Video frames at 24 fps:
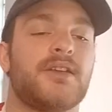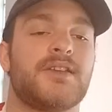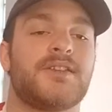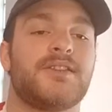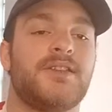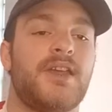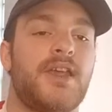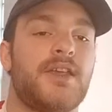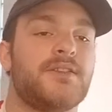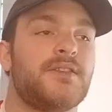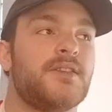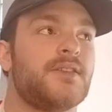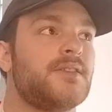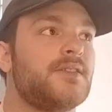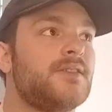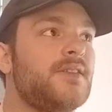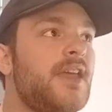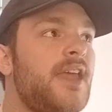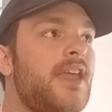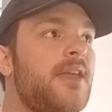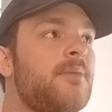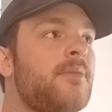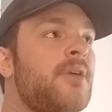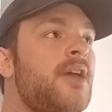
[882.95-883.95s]
stays the
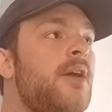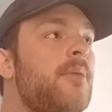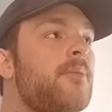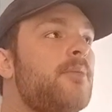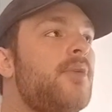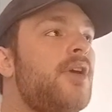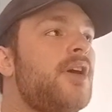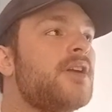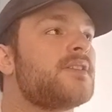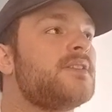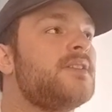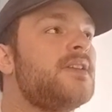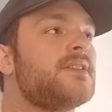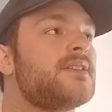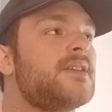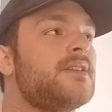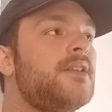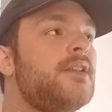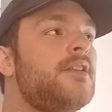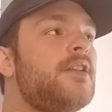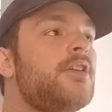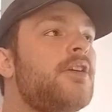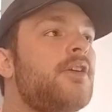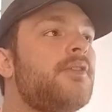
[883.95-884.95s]
same. Martinez and
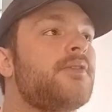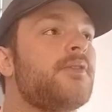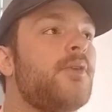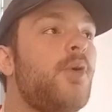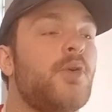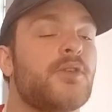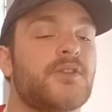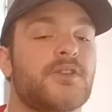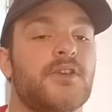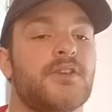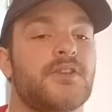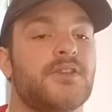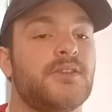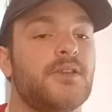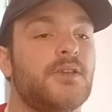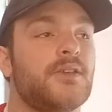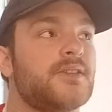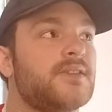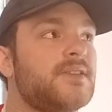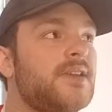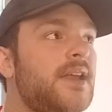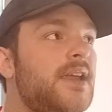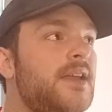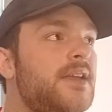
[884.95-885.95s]
Lindelof also still
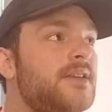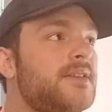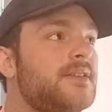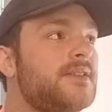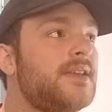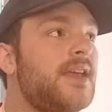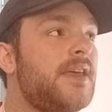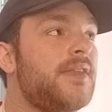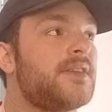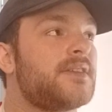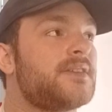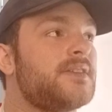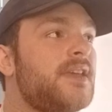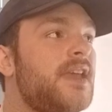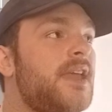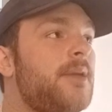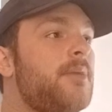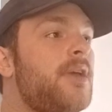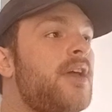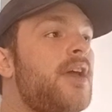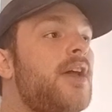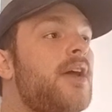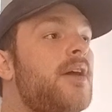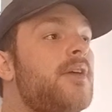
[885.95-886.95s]
stay the same.